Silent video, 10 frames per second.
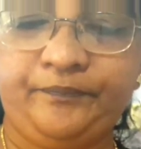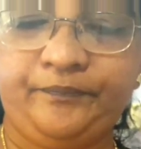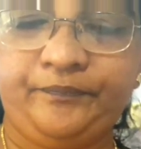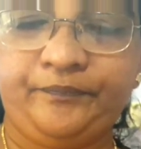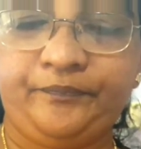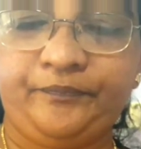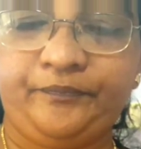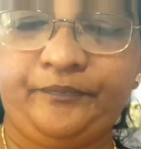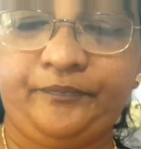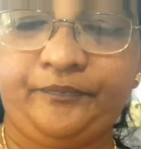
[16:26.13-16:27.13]

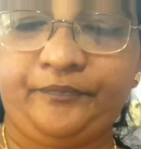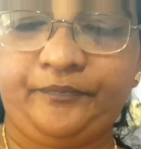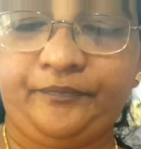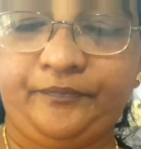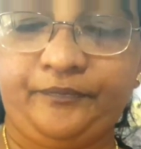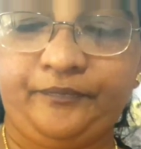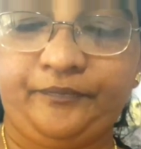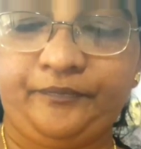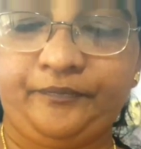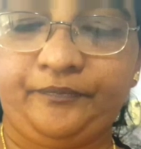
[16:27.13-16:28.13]

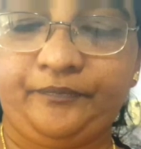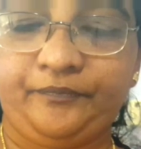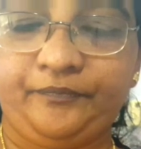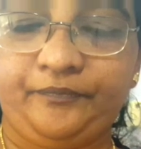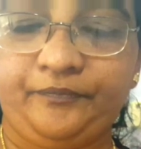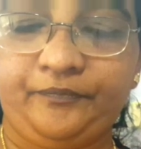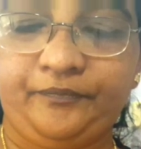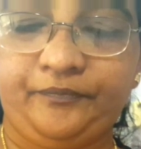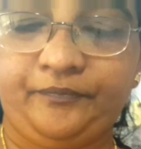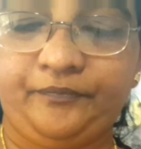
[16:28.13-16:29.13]

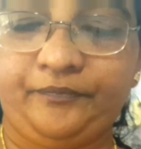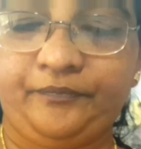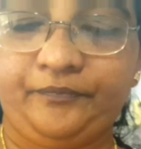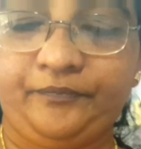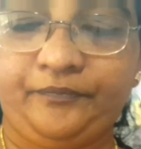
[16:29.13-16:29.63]
(silence)